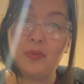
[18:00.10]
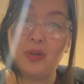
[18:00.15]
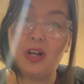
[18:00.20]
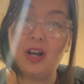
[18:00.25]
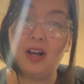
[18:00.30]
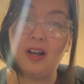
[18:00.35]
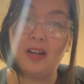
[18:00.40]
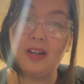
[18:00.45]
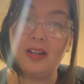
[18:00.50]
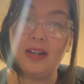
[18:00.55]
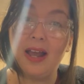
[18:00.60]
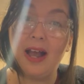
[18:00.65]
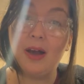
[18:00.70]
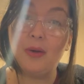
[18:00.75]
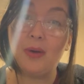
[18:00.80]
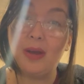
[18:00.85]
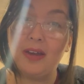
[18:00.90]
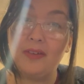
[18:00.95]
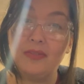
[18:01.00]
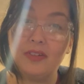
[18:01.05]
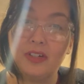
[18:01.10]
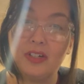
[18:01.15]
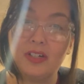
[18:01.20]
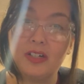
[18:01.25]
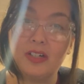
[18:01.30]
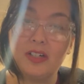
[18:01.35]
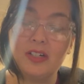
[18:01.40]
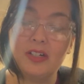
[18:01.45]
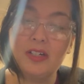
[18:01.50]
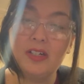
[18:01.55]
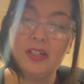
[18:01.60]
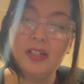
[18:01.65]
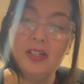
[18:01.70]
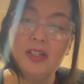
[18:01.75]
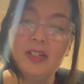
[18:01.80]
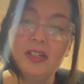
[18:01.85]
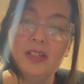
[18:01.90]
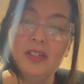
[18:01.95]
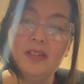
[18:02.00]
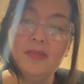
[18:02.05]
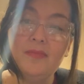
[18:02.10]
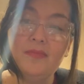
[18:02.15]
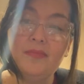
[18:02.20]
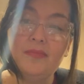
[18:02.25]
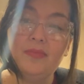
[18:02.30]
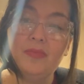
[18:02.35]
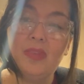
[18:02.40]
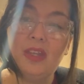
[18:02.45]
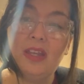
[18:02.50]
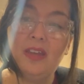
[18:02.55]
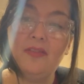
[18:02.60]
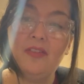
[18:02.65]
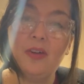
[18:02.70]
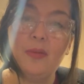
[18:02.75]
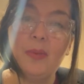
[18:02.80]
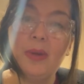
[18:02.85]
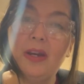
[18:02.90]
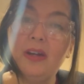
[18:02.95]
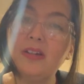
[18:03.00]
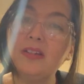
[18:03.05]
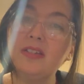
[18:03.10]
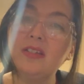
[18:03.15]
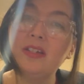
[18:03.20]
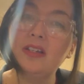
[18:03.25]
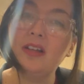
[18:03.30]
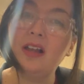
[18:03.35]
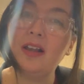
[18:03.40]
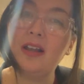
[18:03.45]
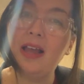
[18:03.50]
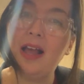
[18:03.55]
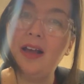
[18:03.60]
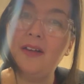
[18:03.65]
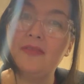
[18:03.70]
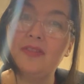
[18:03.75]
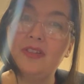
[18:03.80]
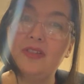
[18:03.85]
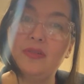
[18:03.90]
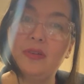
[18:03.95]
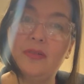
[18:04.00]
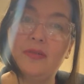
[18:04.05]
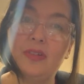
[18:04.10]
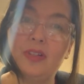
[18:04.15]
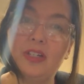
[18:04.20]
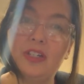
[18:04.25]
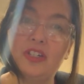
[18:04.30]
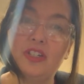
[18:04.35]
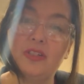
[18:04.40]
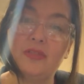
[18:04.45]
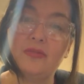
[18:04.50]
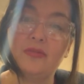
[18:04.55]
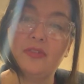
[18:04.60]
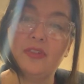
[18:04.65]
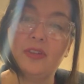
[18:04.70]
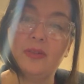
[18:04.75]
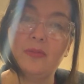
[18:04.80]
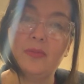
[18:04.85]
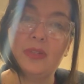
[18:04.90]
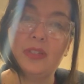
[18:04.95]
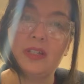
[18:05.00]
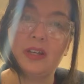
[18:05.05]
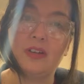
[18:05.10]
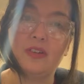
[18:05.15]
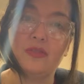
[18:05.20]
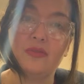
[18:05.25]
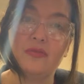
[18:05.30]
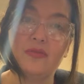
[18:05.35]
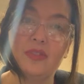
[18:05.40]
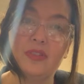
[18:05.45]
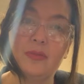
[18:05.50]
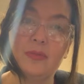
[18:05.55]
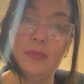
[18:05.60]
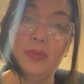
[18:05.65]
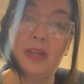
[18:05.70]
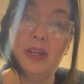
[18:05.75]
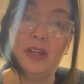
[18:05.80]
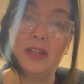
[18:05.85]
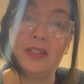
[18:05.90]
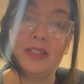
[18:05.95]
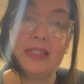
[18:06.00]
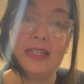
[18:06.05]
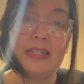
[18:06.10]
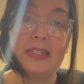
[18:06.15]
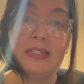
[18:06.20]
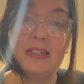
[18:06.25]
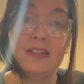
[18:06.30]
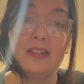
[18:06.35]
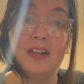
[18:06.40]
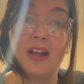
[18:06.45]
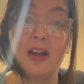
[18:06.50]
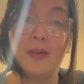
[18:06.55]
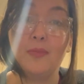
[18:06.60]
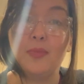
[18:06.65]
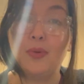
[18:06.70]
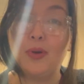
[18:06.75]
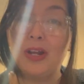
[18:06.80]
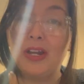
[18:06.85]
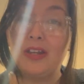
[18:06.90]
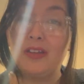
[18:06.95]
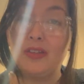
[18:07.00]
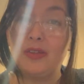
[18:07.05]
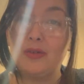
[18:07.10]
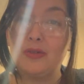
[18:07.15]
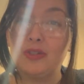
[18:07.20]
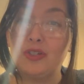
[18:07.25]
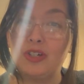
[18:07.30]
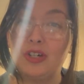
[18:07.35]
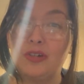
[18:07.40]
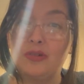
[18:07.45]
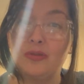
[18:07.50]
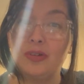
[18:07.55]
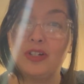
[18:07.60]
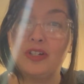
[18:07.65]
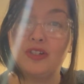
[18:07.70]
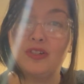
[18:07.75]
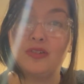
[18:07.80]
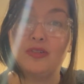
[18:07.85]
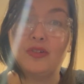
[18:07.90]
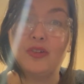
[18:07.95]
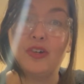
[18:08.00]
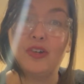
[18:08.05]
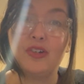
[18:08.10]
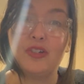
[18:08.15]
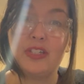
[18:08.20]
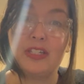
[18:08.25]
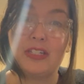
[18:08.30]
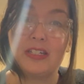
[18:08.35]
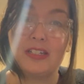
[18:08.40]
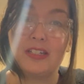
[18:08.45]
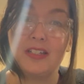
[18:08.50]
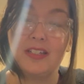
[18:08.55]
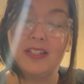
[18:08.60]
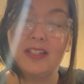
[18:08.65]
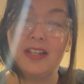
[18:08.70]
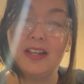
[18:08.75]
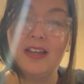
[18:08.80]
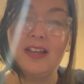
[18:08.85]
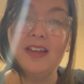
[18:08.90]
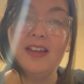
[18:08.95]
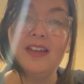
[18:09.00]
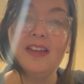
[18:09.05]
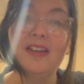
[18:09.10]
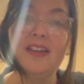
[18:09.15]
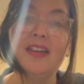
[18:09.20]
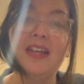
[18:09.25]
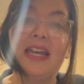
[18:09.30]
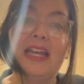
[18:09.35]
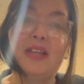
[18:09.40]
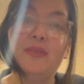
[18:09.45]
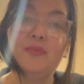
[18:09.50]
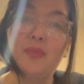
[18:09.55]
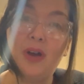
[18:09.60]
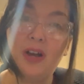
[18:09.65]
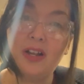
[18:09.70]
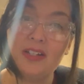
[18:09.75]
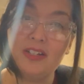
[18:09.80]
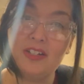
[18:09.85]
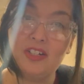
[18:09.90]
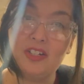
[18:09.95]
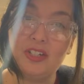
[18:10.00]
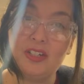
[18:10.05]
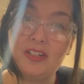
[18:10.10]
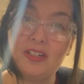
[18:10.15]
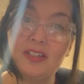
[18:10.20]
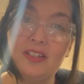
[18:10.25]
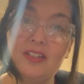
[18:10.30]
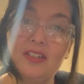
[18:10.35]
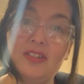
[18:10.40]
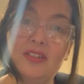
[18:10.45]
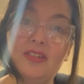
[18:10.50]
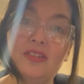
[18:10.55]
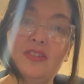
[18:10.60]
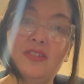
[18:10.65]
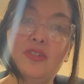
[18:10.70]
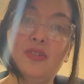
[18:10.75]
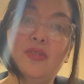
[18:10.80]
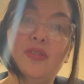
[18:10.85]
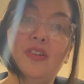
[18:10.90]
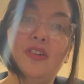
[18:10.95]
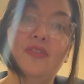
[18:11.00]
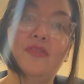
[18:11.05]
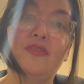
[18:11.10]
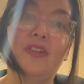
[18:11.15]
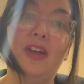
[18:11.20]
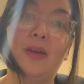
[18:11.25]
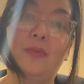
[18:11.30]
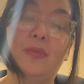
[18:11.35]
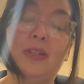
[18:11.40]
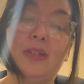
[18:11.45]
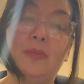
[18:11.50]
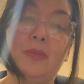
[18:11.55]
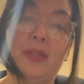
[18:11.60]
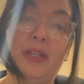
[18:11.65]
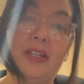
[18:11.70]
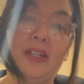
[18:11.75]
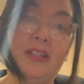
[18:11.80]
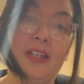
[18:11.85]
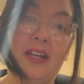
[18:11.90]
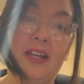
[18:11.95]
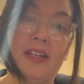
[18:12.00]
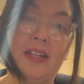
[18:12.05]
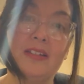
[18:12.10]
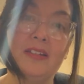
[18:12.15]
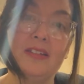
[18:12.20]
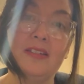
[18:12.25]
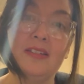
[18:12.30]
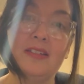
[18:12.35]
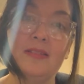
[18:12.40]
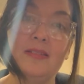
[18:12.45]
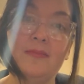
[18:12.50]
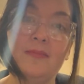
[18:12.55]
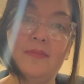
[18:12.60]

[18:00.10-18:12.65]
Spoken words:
God. However, if our parents did not have this revelation for themselves because they did not break those generational curses and bondages to their family bloodlines,